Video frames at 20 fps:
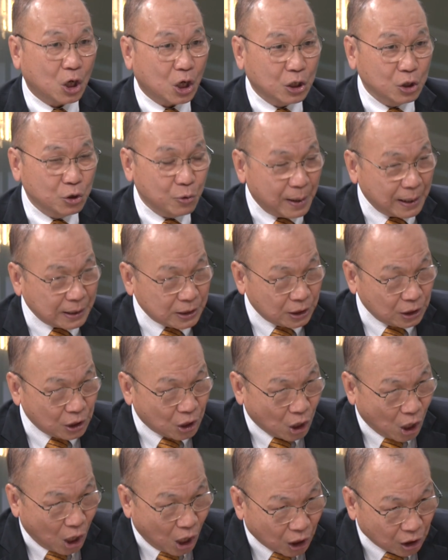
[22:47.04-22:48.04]
US
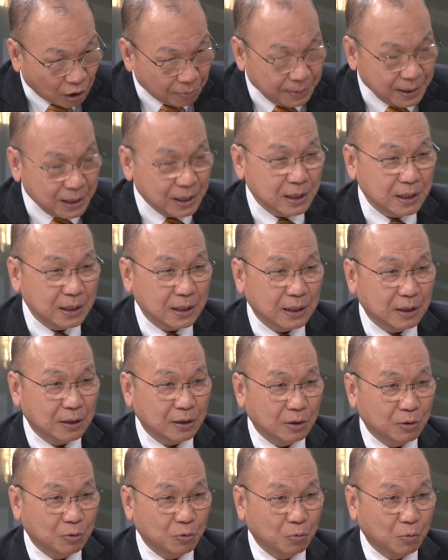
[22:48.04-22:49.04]
economy
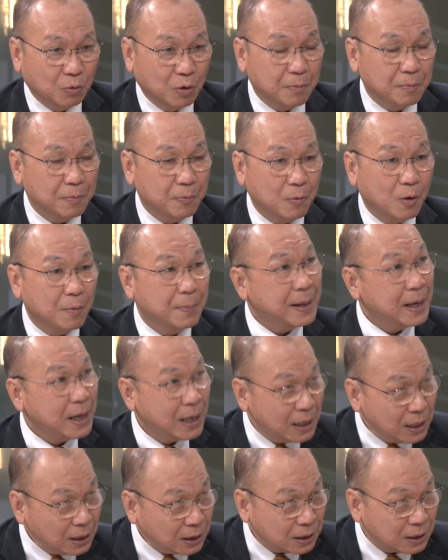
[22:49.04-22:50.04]
will be
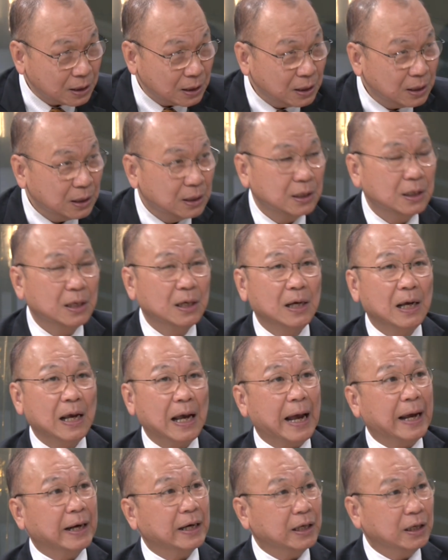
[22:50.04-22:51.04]
hurt,
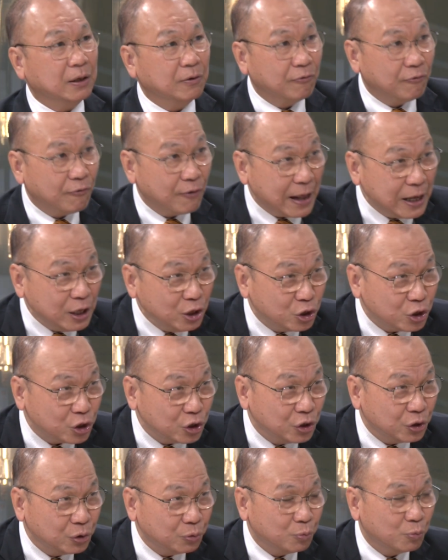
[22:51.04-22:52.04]
and
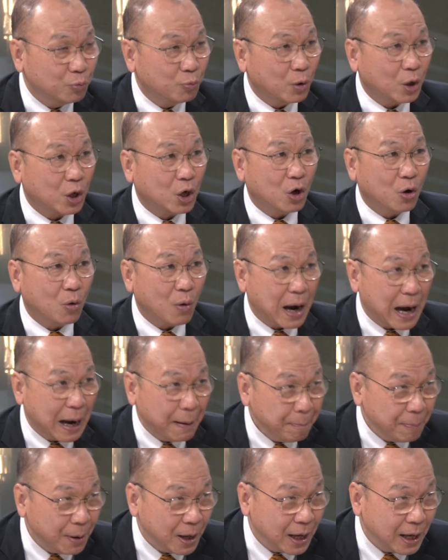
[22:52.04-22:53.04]
inflation will go
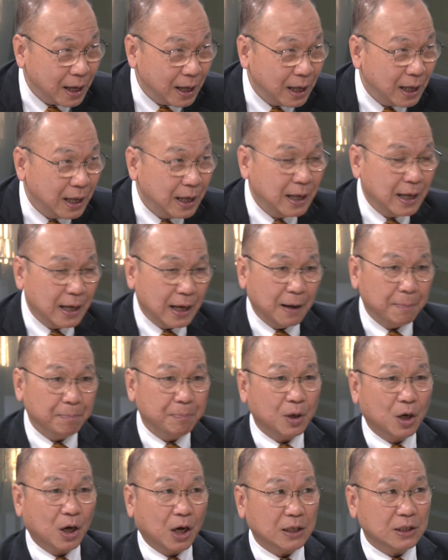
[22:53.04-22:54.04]
up. And
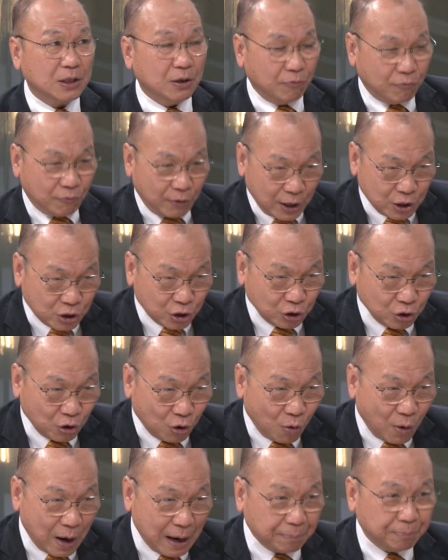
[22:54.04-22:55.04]
because inflation
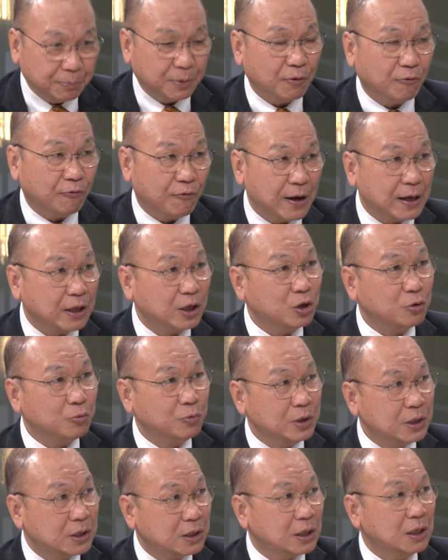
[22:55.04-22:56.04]
go up, the Federal
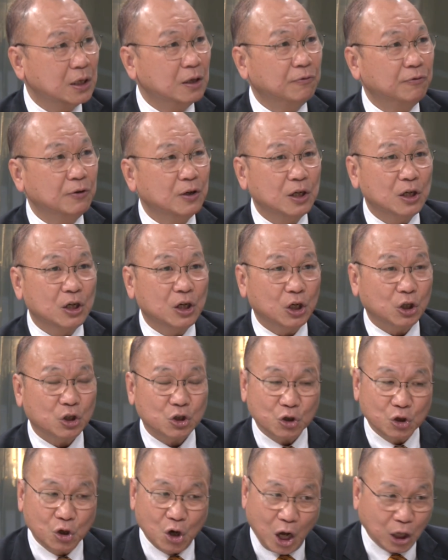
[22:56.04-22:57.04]
Reserve
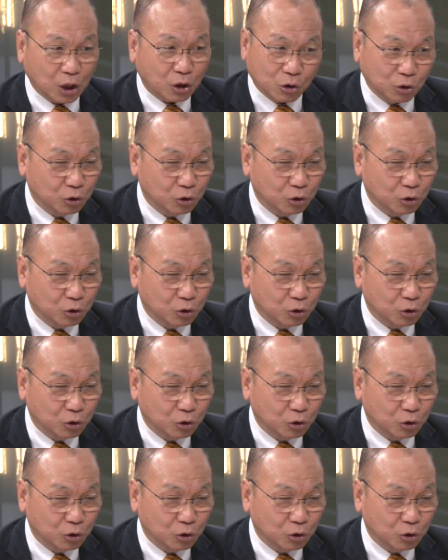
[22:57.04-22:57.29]
is not